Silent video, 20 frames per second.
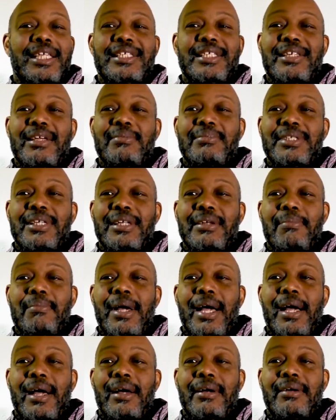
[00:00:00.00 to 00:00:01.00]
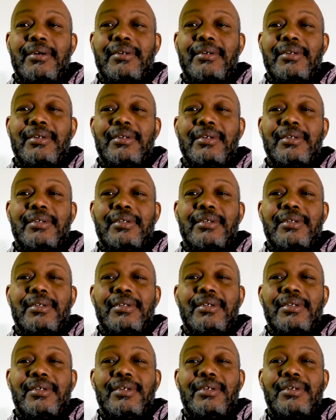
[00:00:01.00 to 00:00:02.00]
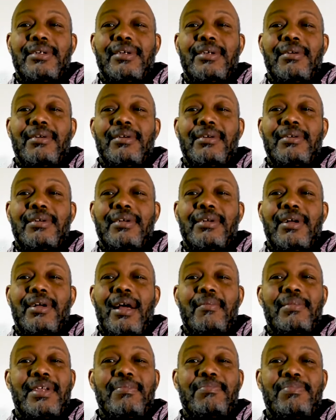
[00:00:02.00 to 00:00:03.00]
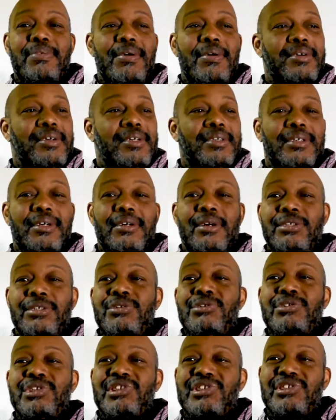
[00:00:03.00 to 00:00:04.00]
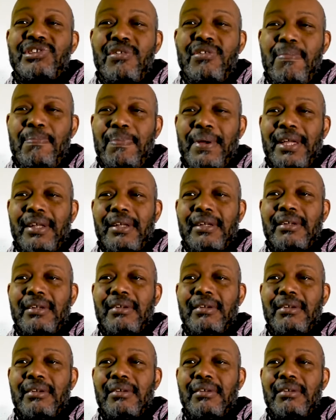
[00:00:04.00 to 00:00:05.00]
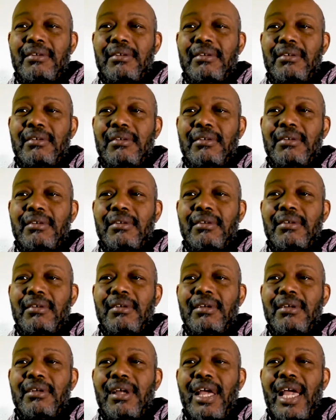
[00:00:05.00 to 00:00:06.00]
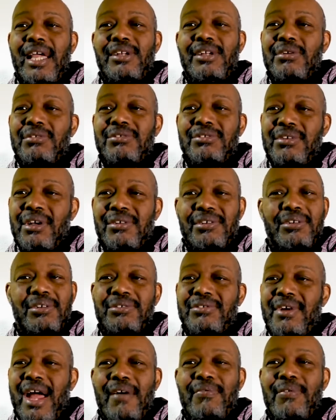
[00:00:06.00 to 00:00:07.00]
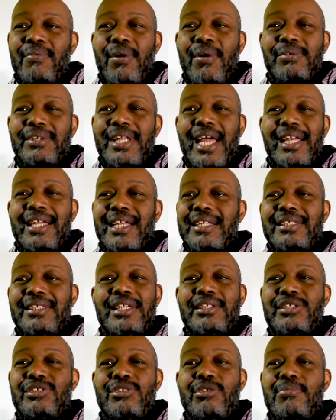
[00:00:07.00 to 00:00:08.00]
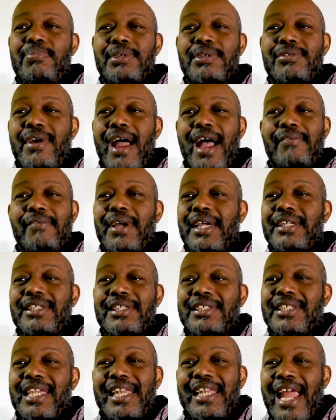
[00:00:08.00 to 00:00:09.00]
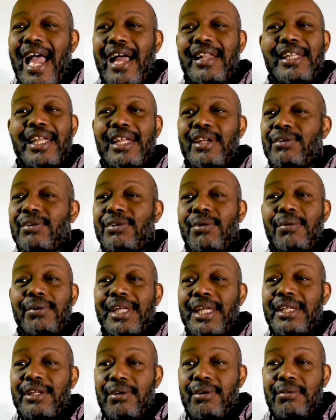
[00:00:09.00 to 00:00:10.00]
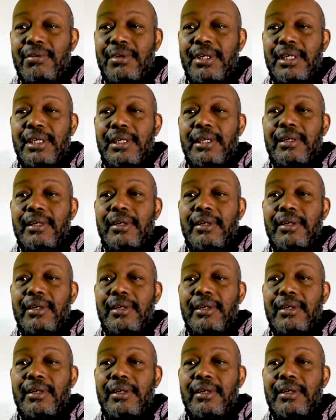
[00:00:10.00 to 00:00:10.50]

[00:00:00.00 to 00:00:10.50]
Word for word: cents a mile. I mean, broker, are you stupid? Ain't no driver want that unless they stupid driver ain't just getting out there, don't know what they doing.